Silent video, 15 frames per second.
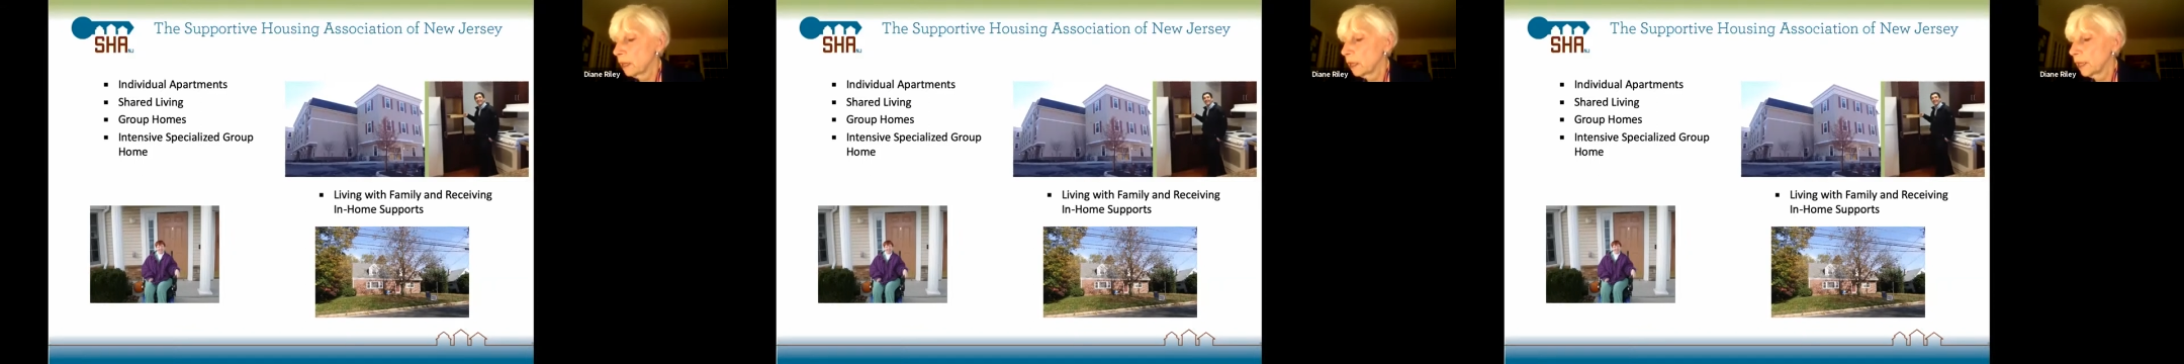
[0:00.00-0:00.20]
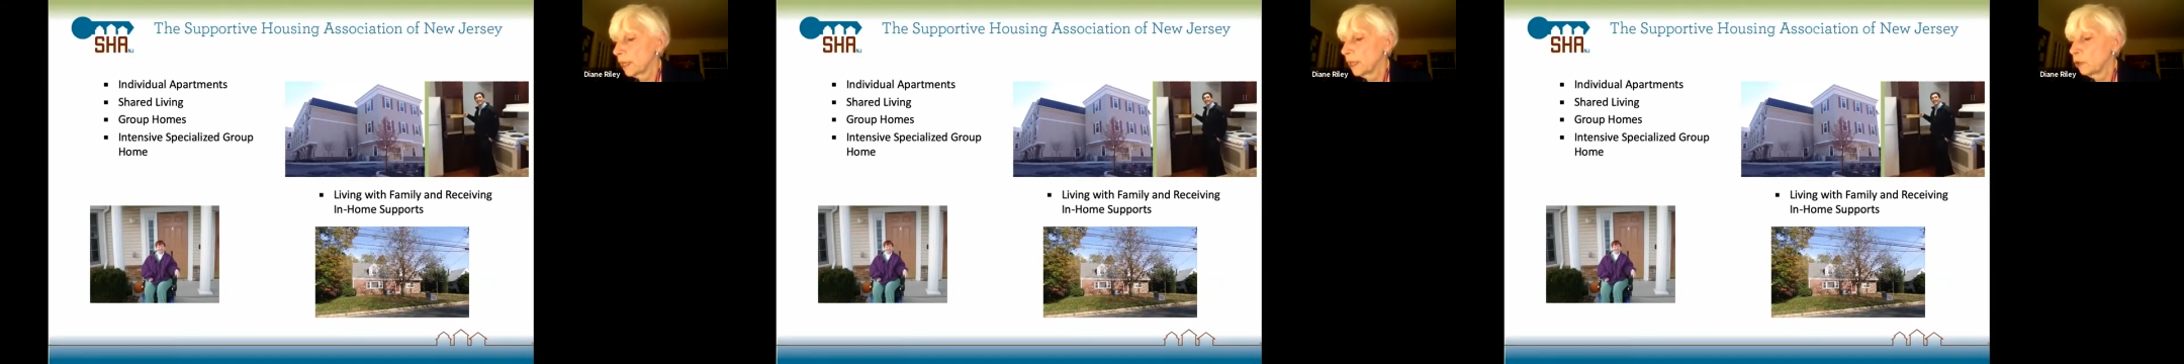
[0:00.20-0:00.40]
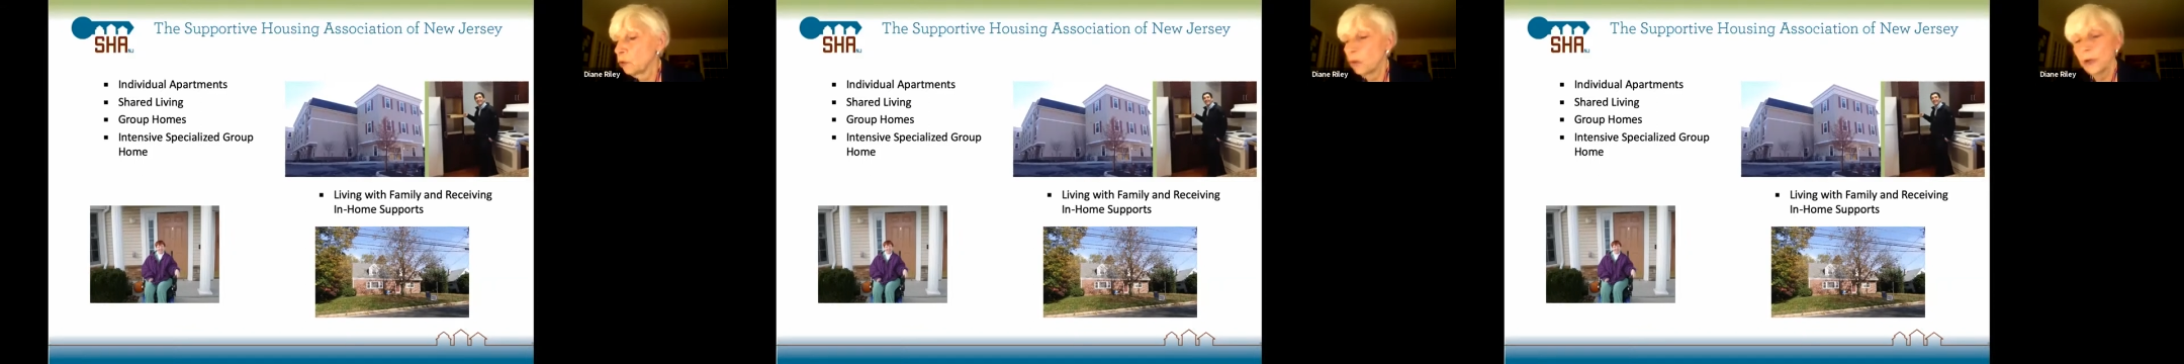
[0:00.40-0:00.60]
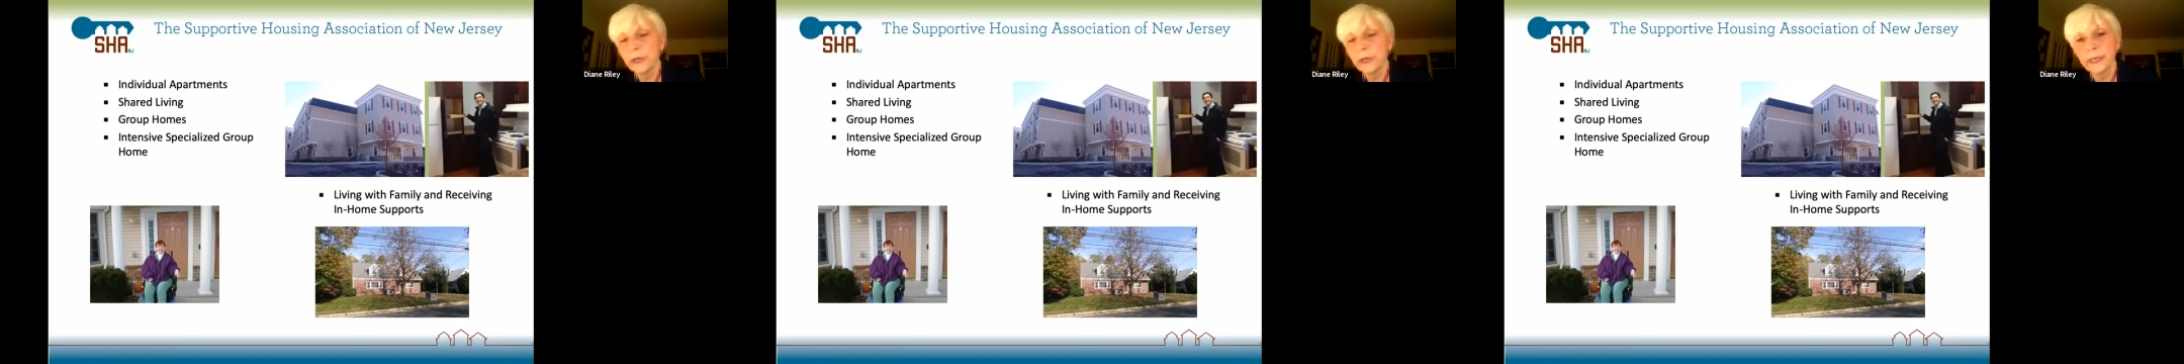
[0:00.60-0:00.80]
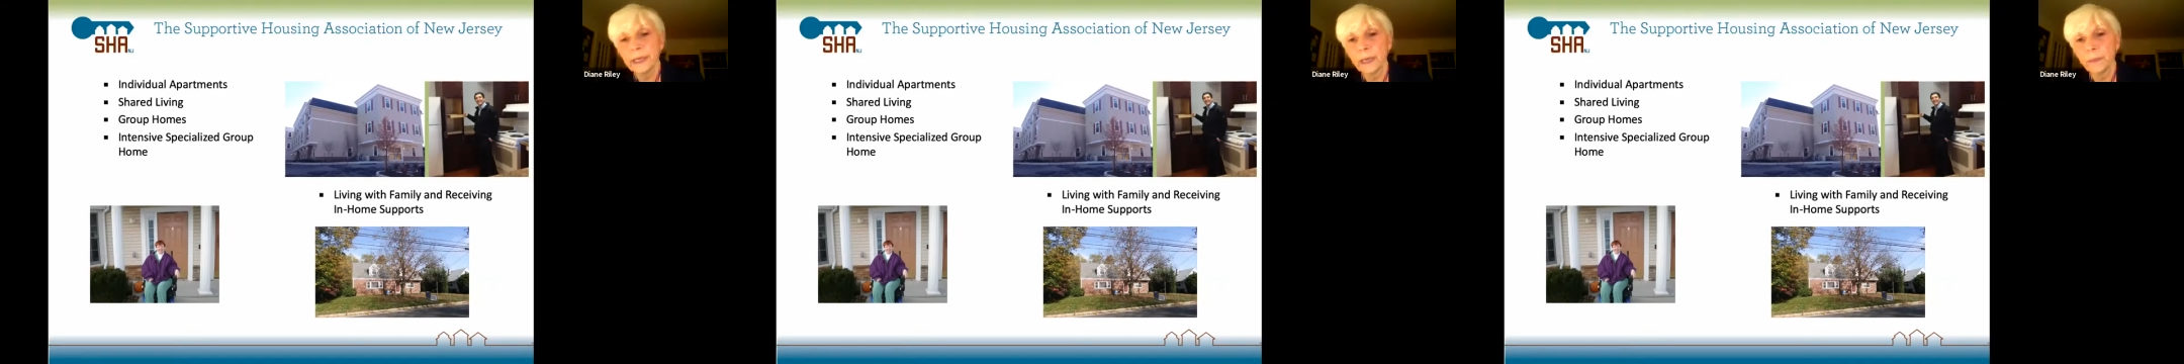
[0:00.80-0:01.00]
in order
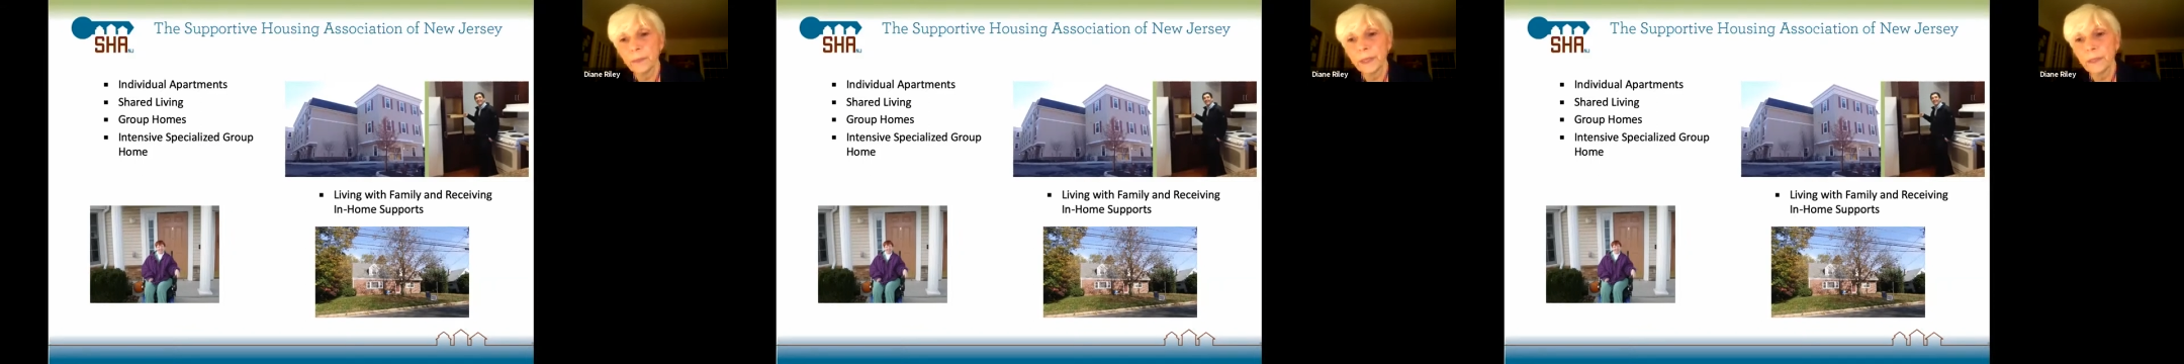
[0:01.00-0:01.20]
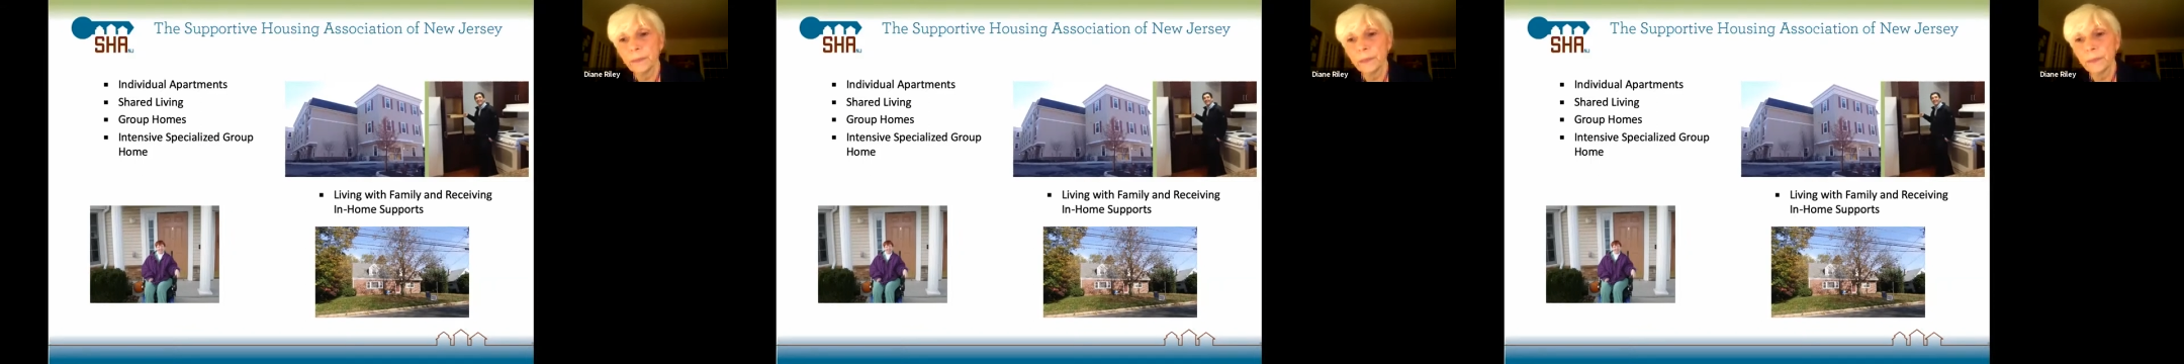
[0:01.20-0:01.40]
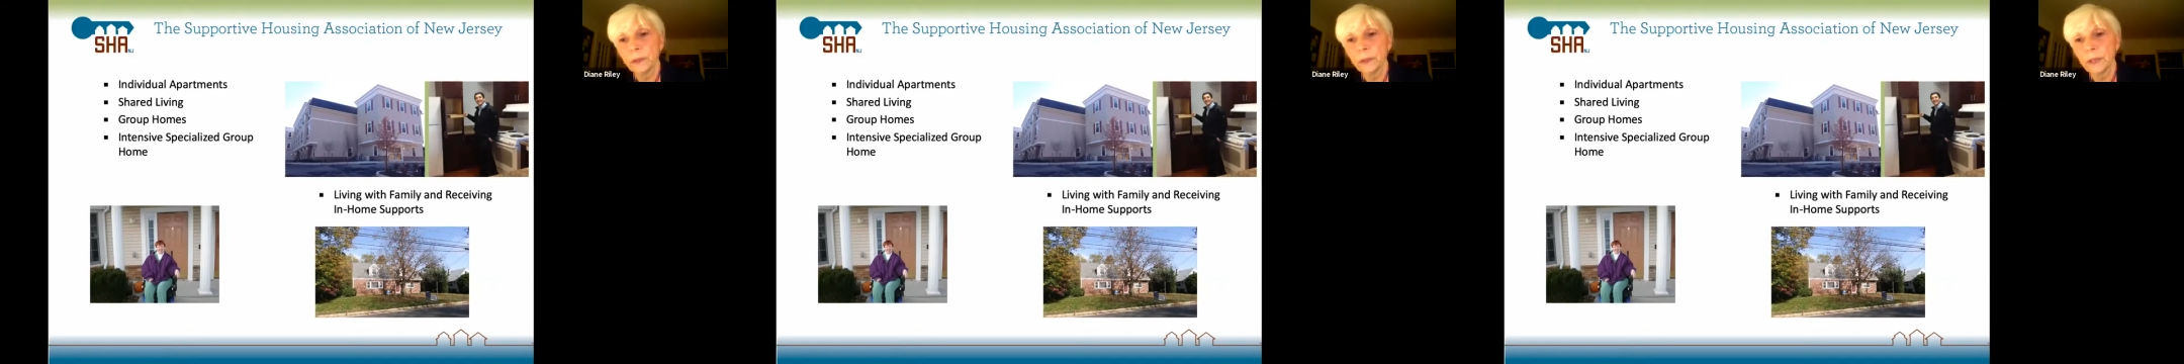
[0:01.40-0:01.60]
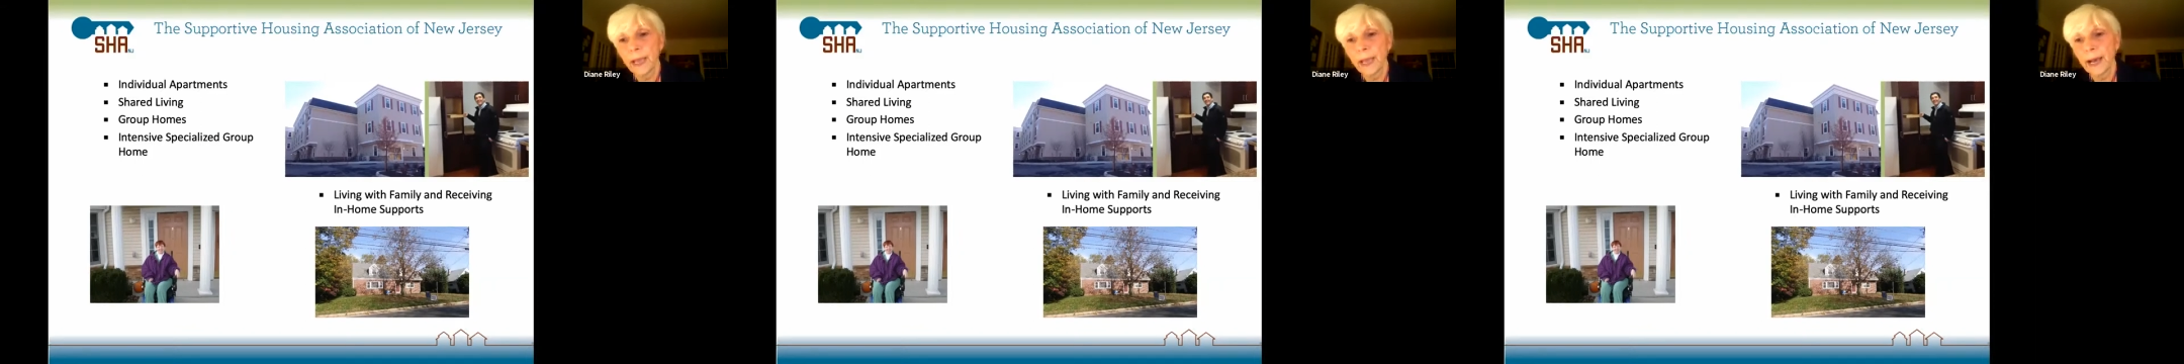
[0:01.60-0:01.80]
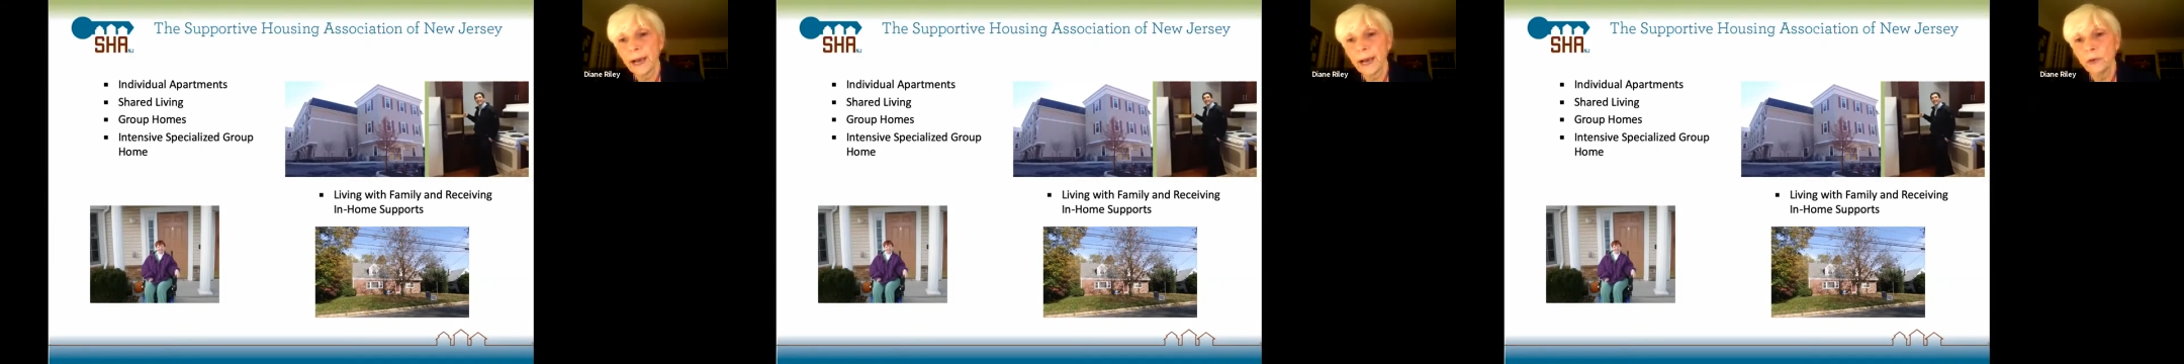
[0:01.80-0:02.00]
to get people
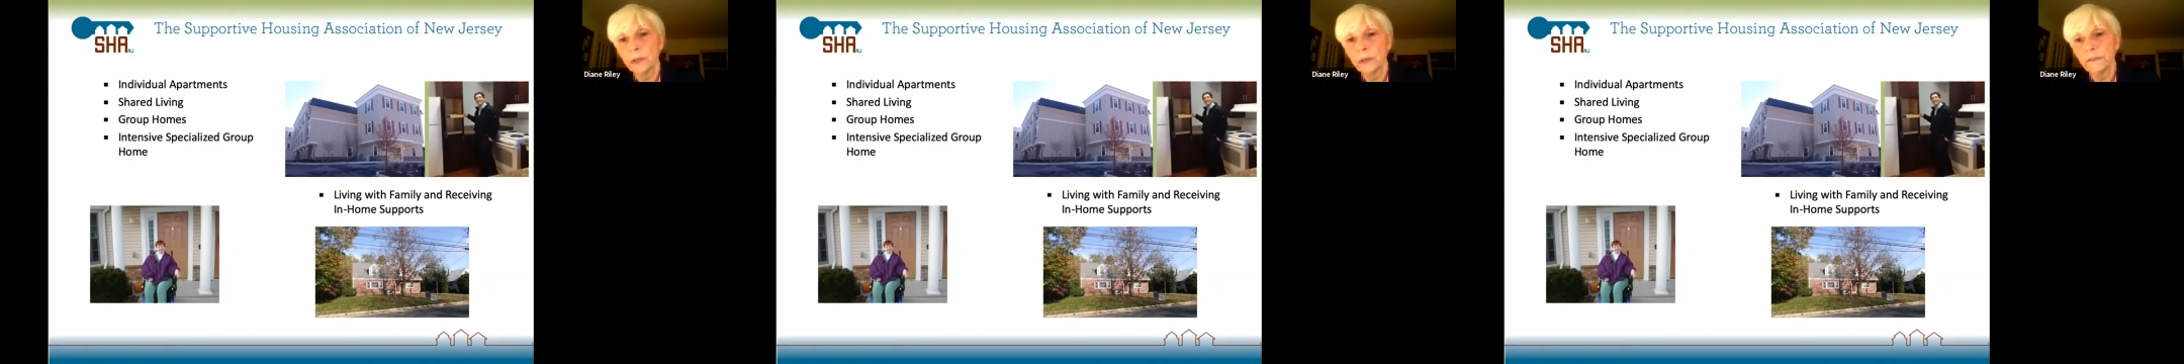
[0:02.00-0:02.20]
out of